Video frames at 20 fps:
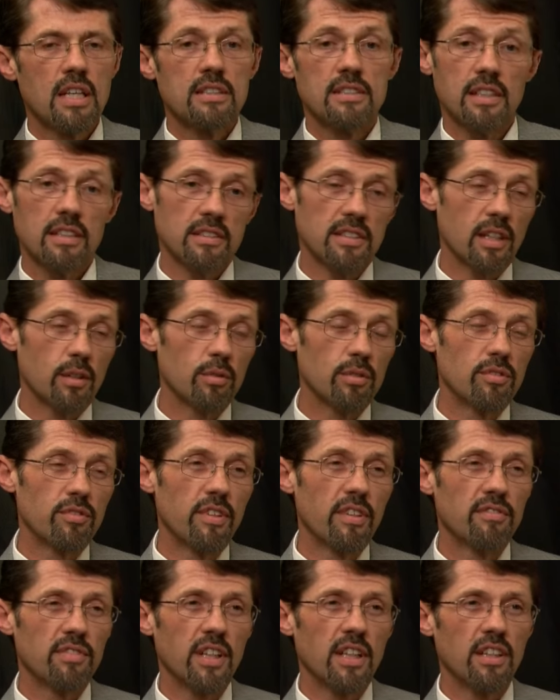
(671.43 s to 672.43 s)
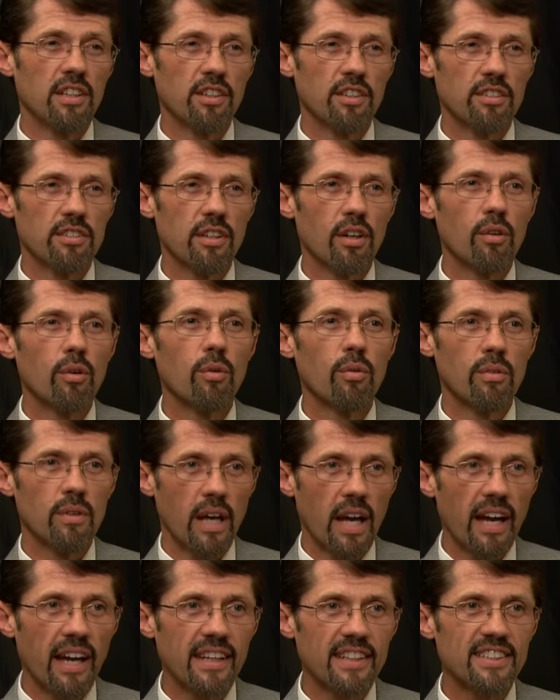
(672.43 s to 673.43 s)
since I was 15 years old,
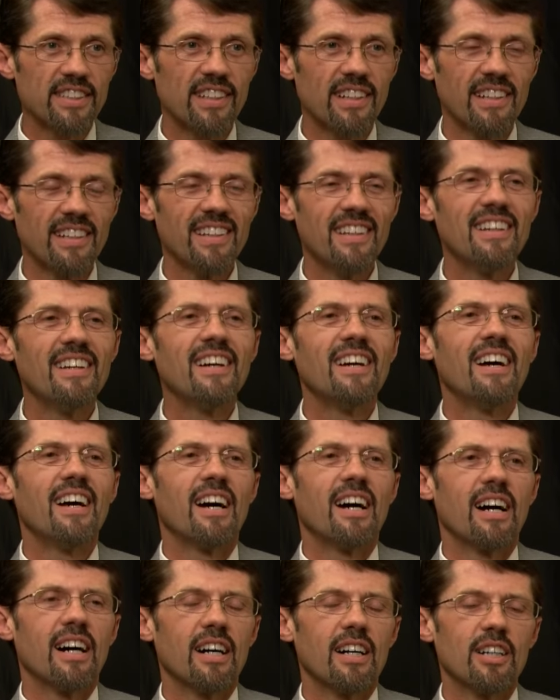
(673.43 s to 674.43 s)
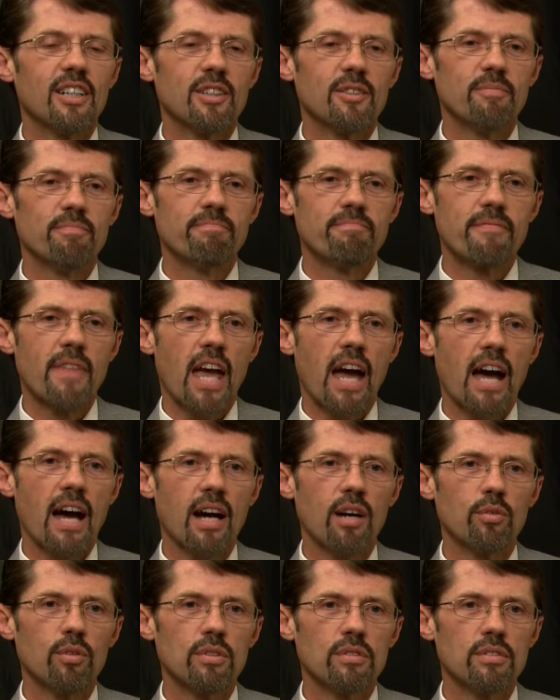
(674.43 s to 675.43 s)
actually.
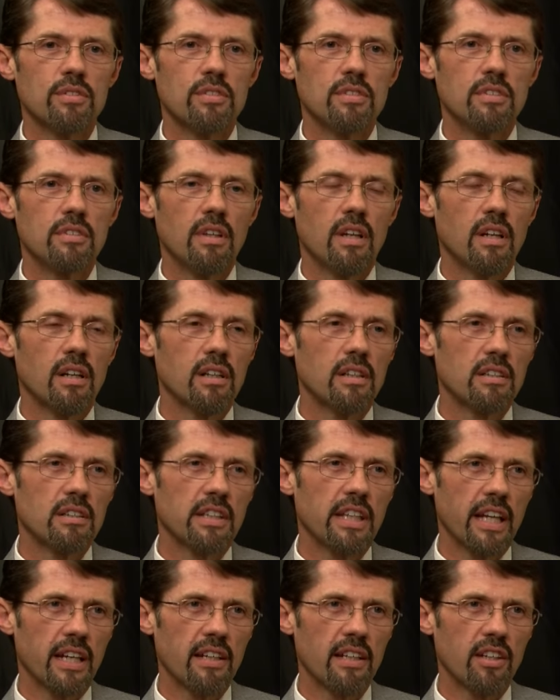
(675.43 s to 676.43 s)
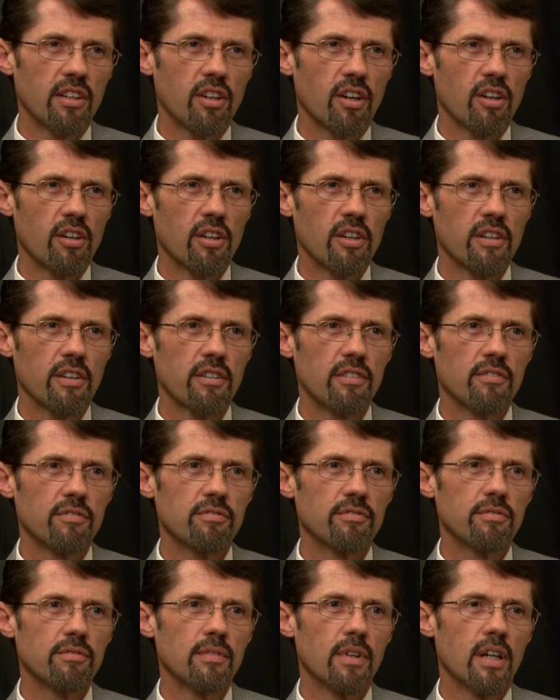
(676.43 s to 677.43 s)
I was county coroner
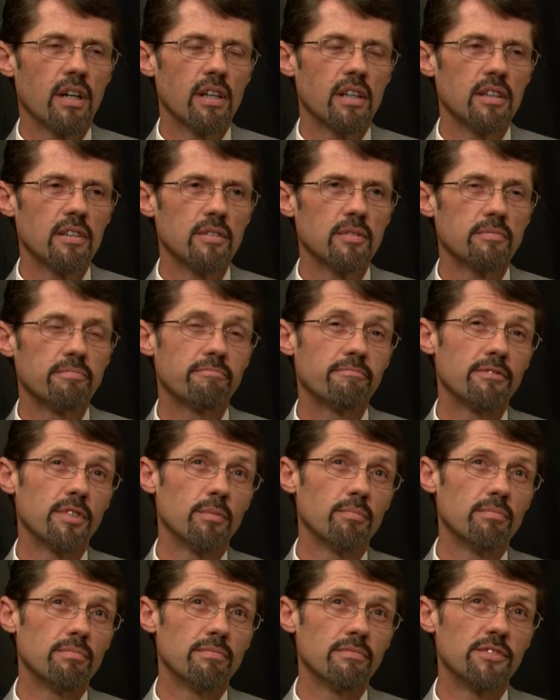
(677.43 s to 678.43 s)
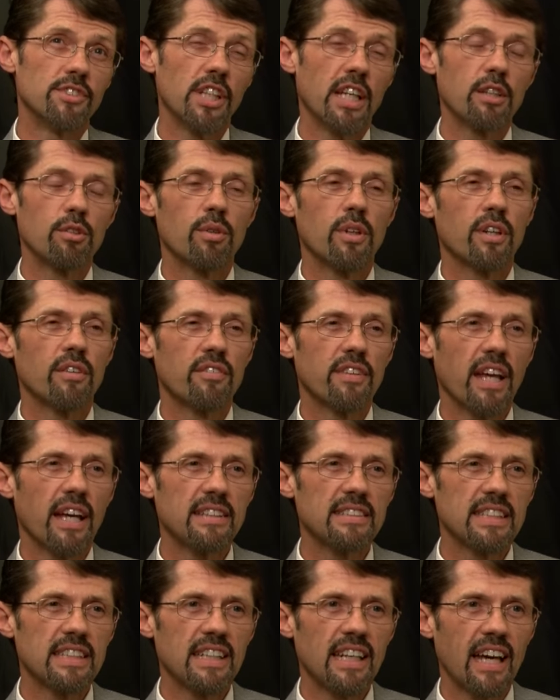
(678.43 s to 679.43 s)
from January of
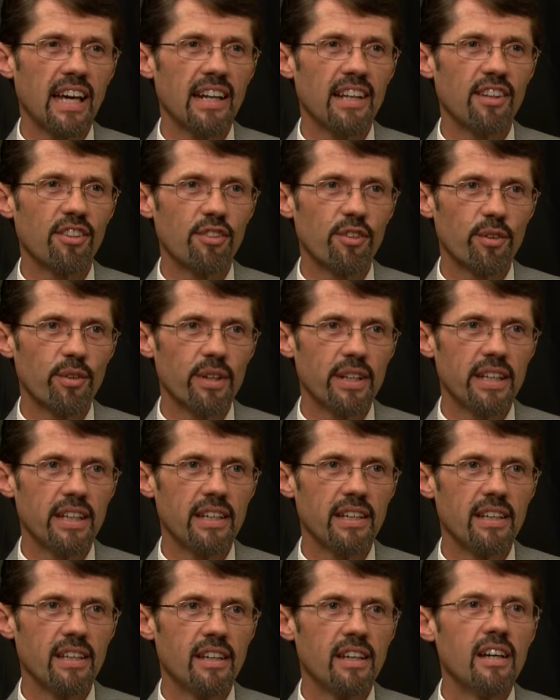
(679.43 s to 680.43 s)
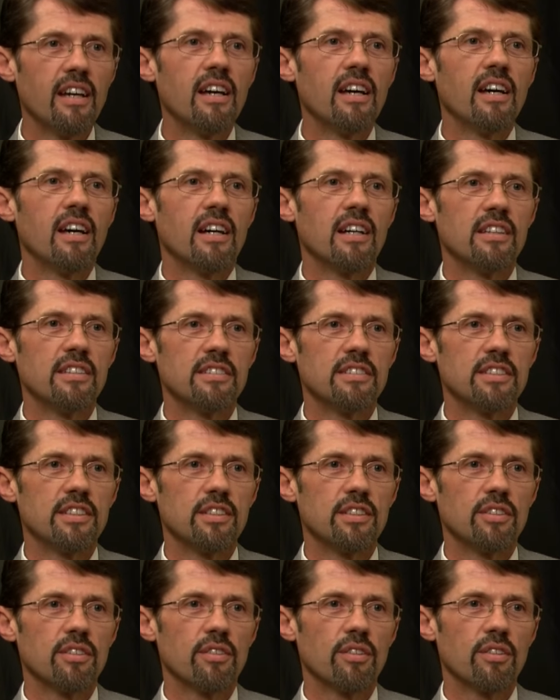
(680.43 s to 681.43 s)
1993
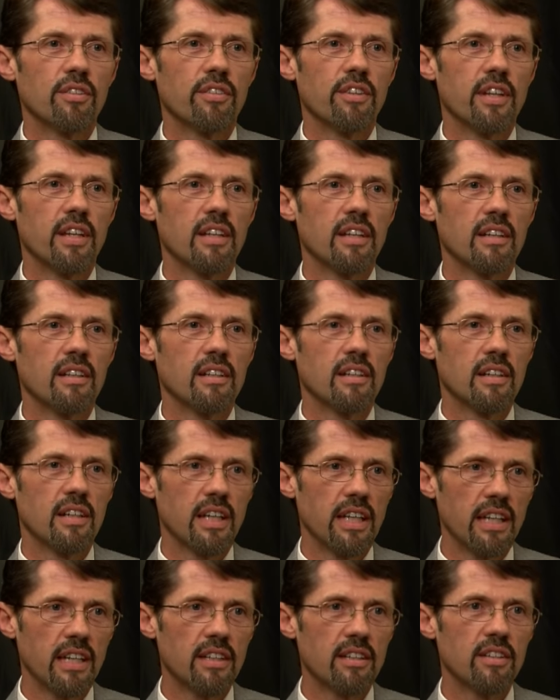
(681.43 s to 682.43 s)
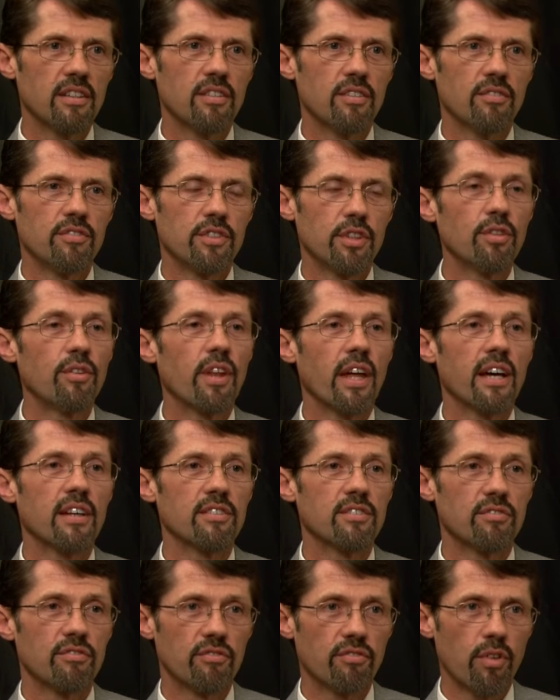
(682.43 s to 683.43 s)
until the end of
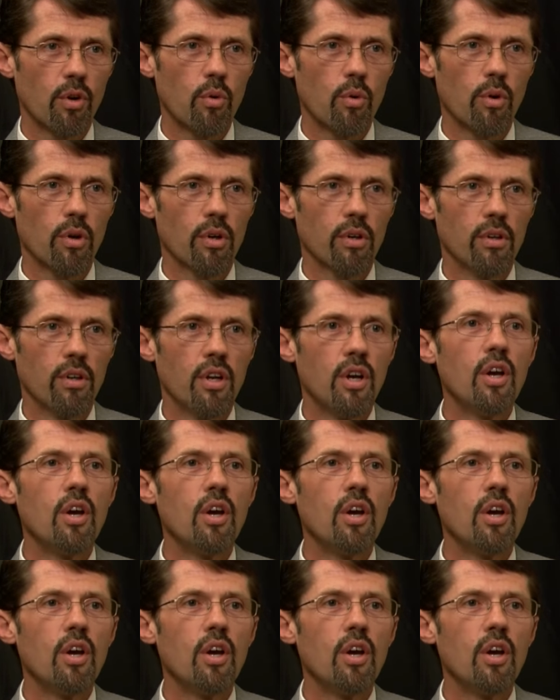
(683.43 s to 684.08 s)
2004,